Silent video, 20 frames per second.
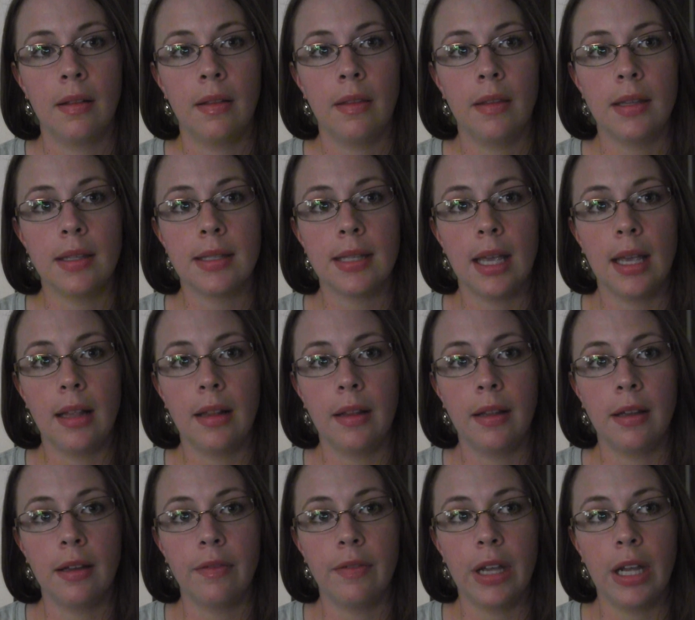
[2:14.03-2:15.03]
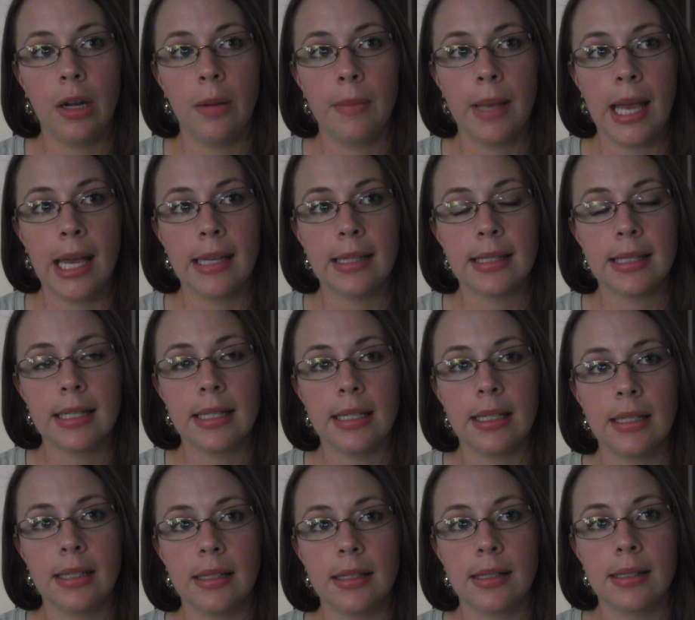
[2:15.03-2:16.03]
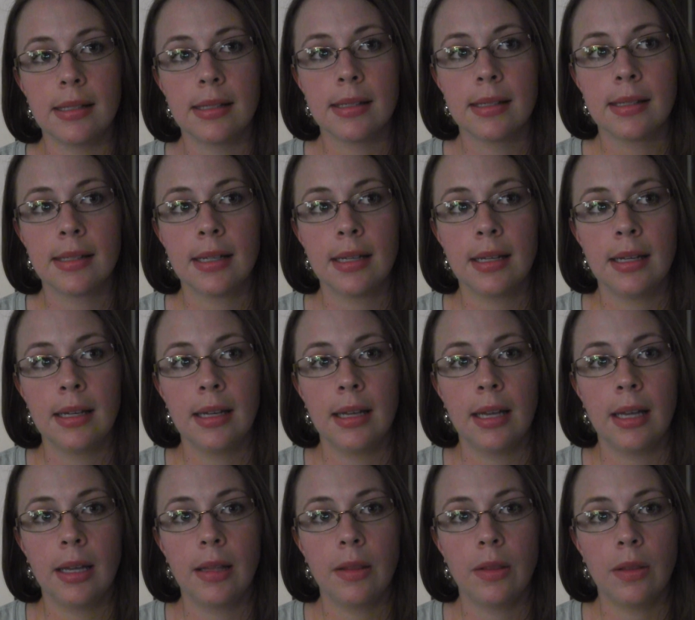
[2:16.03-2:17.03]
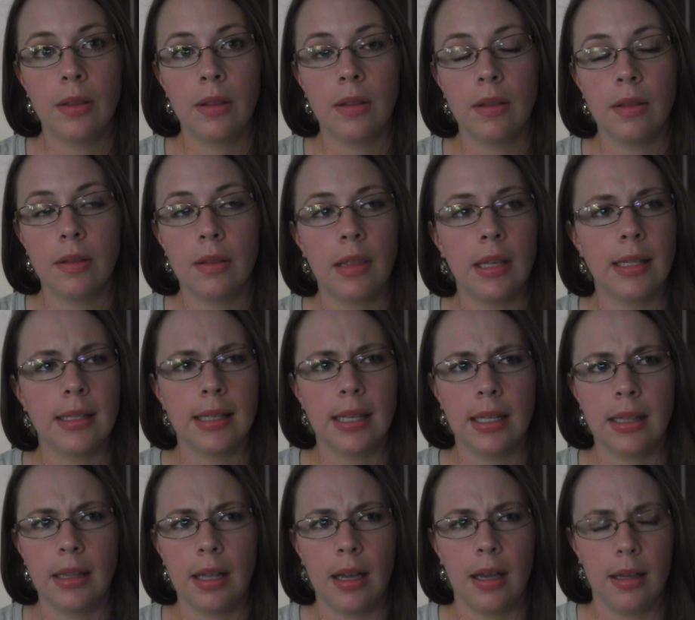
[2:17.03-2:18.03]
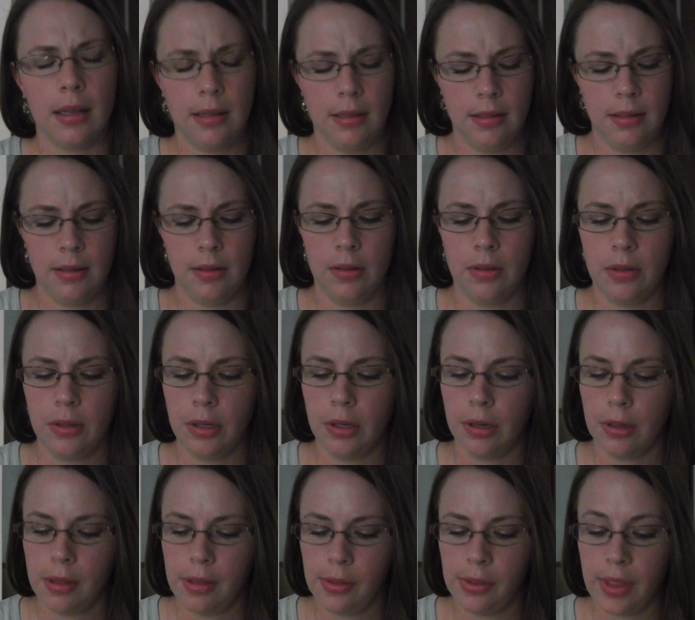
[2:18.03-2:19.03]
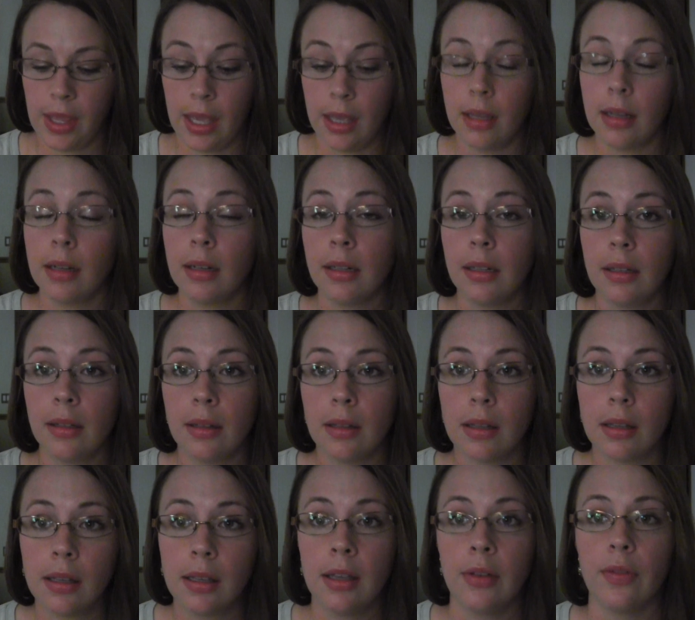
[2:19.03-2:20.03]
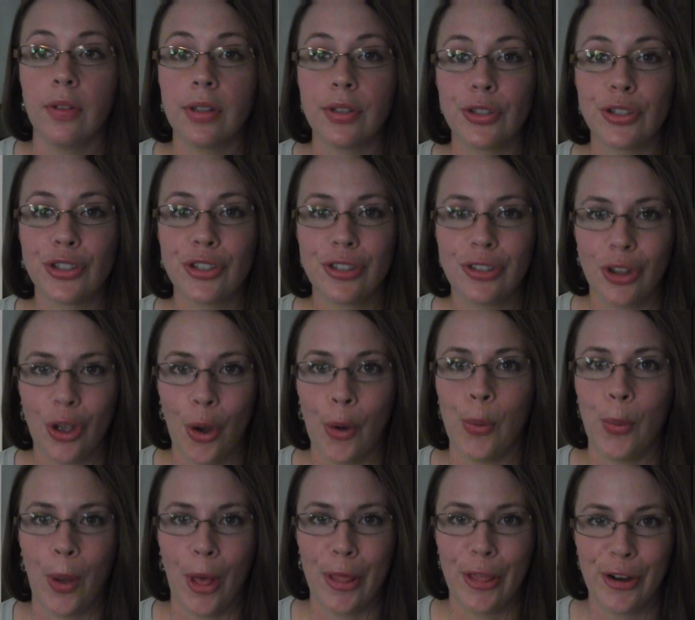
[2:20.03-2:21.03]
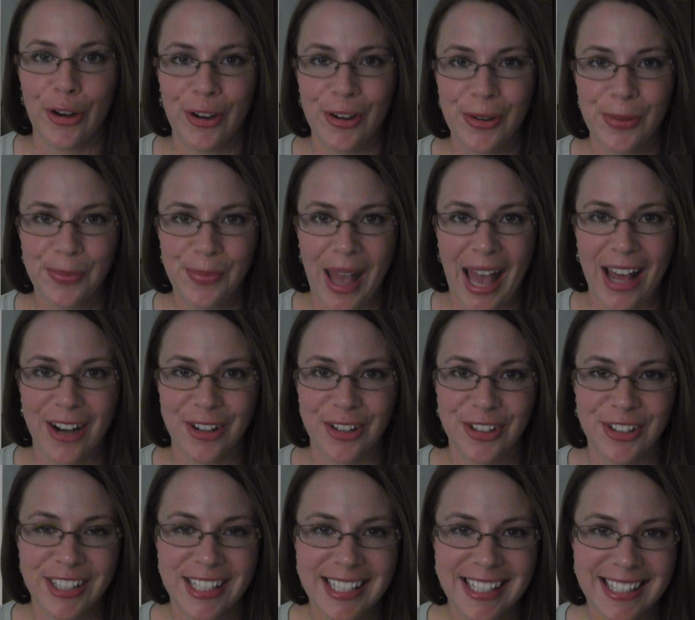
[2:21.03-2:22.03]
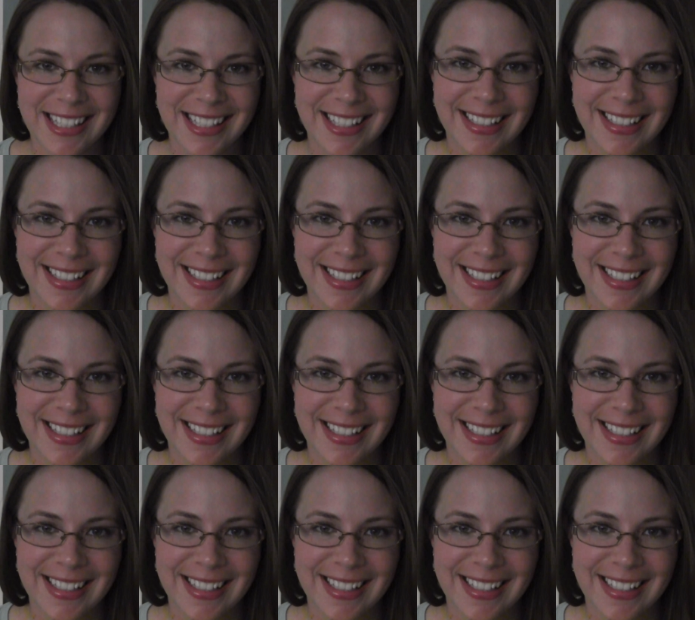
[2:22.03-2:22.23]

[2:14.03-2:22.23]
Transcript: the cycling of air masses and things like that on Earth that give us our weather patterns.